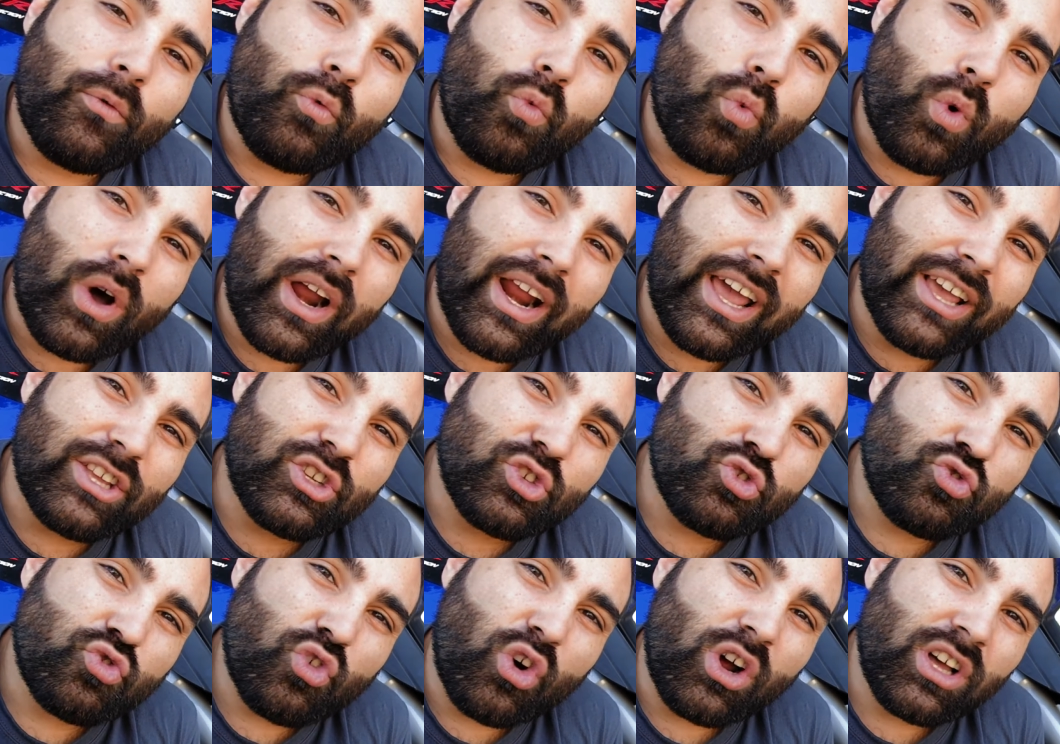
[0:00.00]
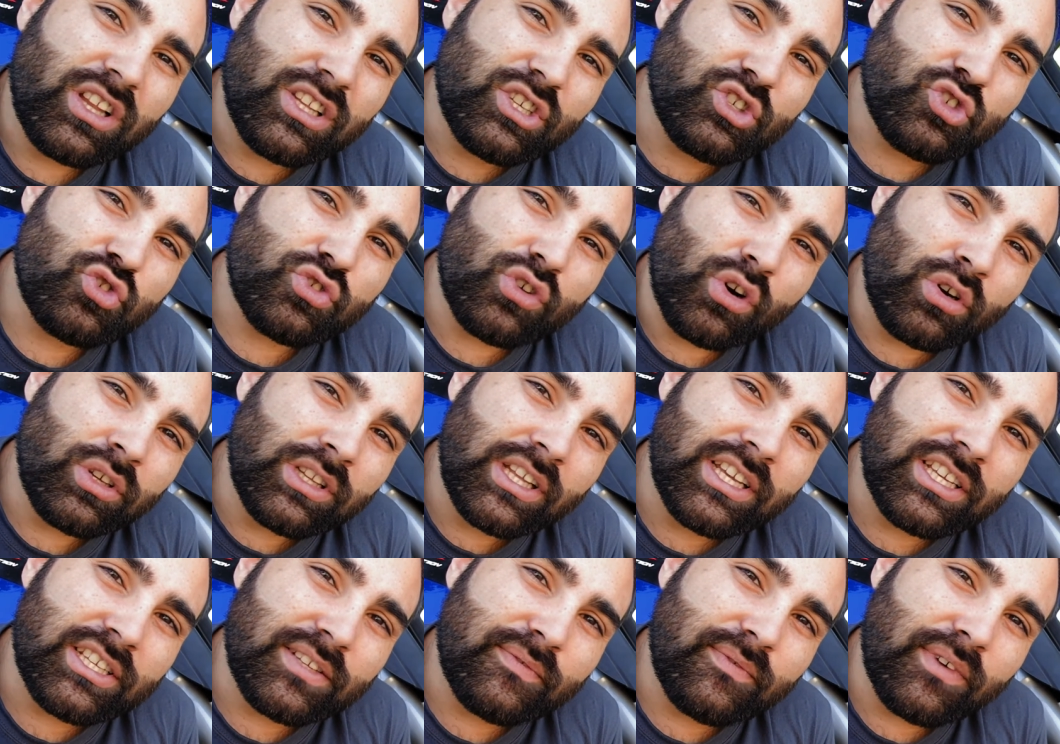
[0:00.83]
What I
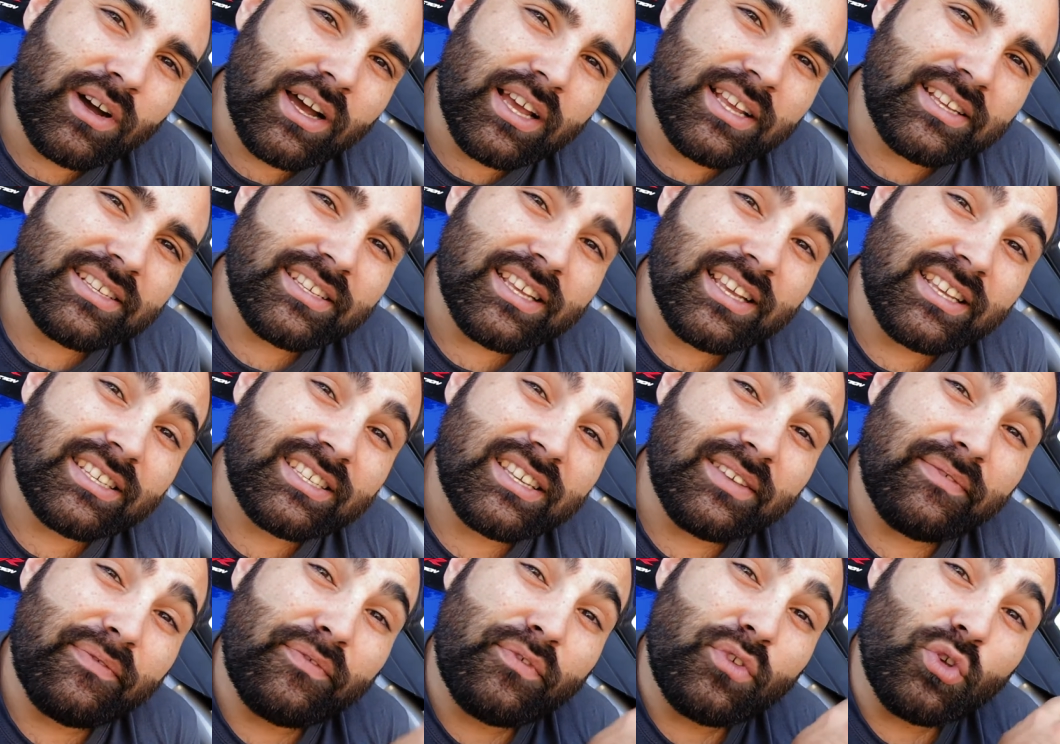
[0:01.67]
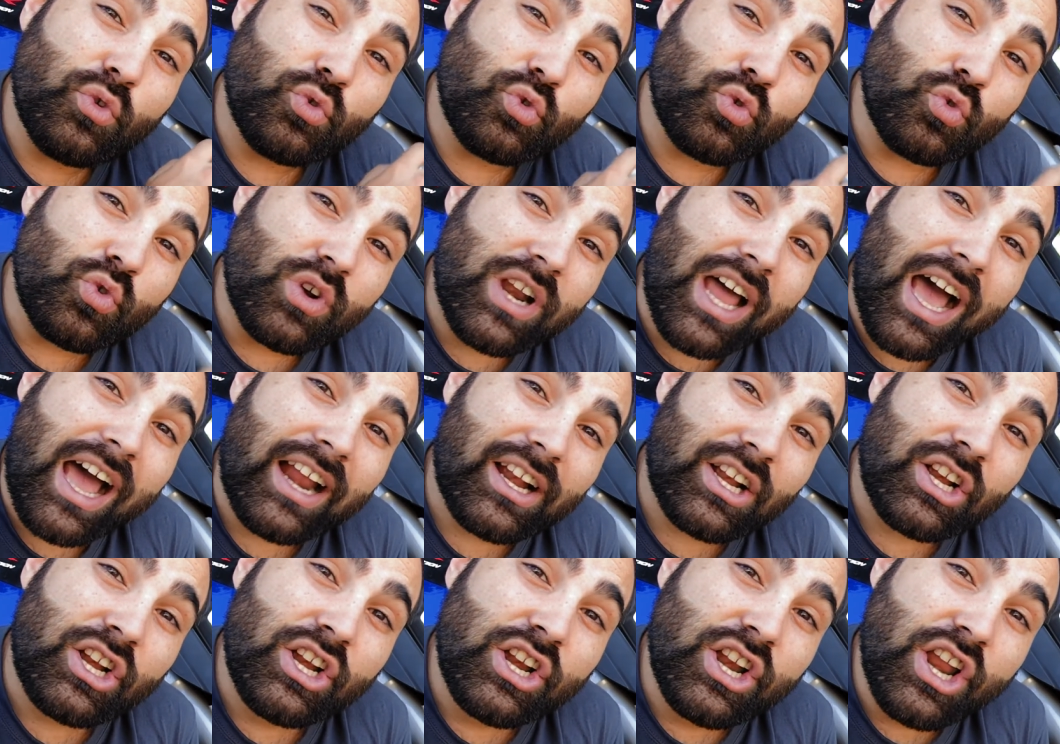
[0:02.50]
strongly advise is, if you do
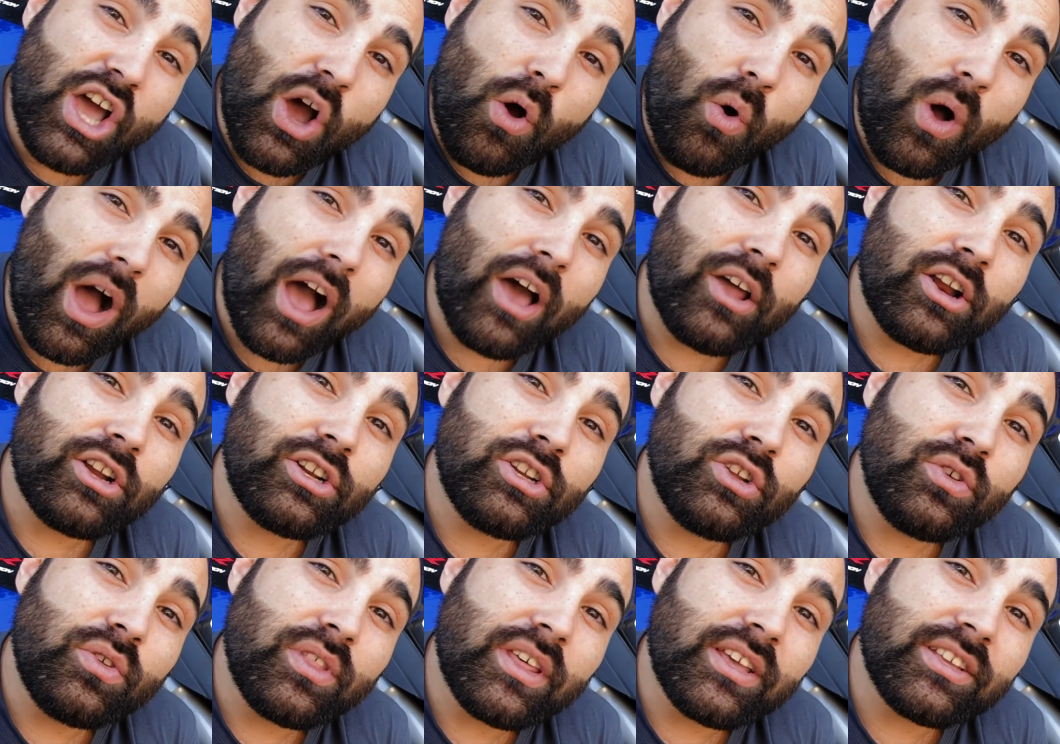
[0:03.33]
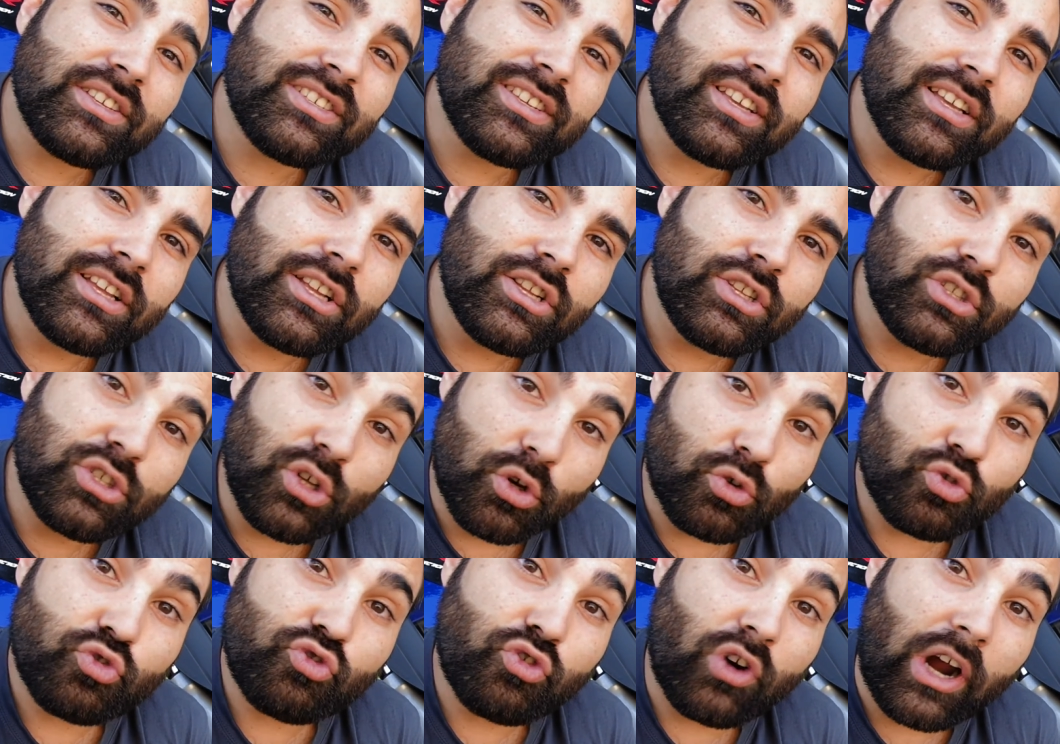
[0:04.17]
not know how to do this,
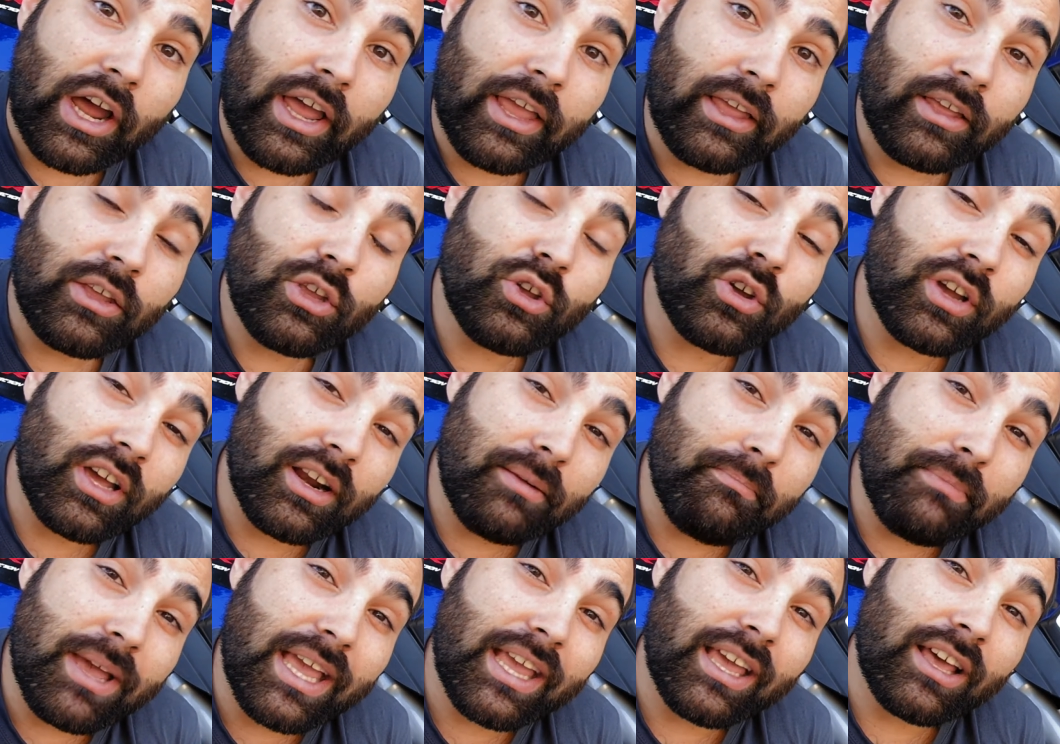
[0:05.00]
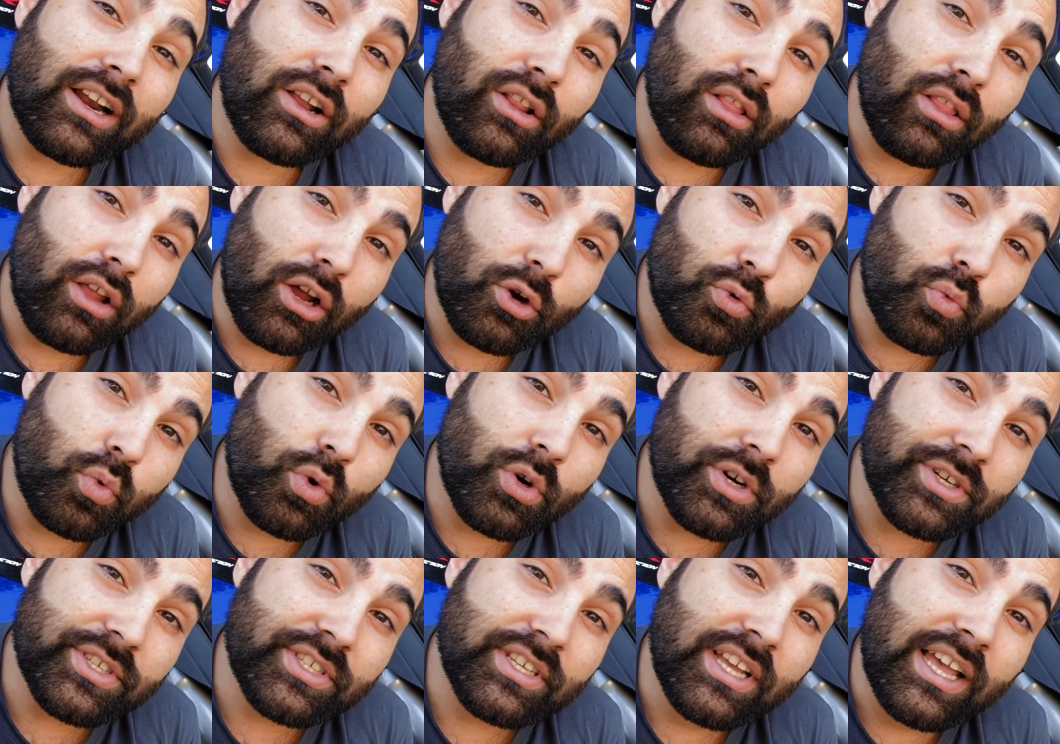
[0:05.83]
don't try. You're gonna make it a lot
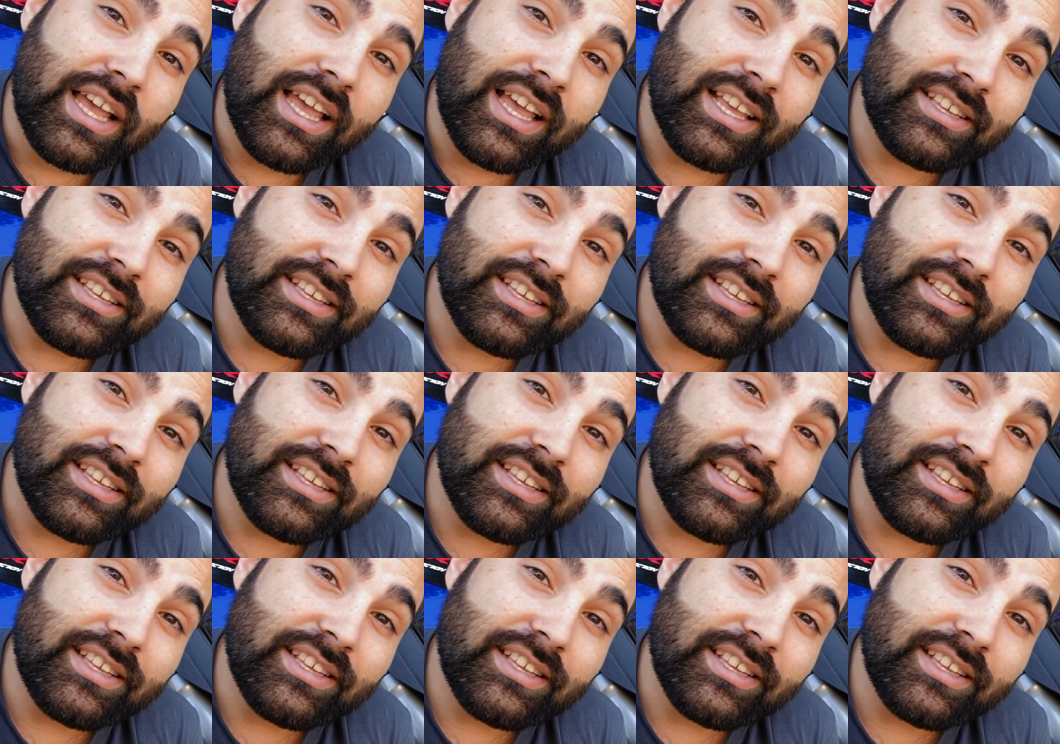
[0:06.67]
worse.